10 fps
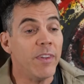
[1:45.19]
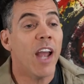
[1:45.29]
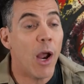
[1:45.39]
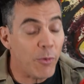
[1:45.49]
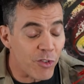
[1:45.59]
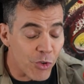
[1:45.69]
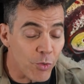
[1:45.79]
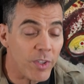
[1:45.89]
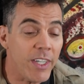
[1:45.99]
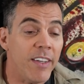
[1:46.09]
I was
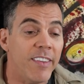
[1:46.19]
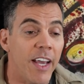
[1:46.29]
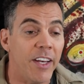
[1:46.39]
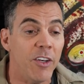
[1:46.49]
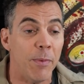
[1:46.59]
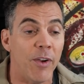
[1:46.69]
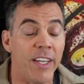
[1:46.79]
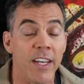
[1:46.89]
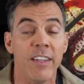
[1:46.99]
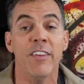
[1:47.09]
truly excited about
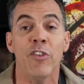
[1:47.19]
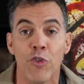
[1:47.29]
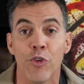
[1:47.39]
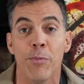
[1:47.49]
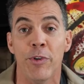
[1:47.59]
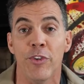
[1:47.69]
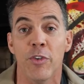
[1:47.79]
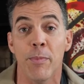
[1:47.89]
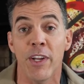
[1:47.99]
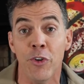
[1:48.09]
getting this tribute to
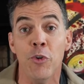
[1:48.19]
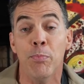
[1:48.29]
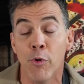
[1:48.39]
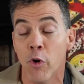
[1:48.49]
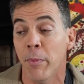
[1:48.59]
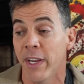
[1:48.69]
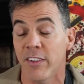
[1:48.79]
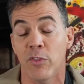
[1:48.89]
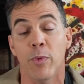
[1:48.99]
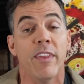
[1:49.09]
my new
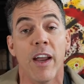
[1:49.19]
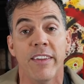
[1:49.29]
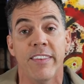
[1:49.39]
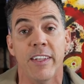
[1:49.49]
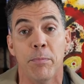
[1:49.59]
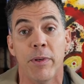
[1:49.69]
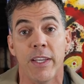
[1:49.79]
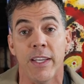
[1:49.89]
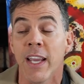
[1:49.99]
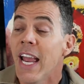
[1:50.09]
bromance with ICP,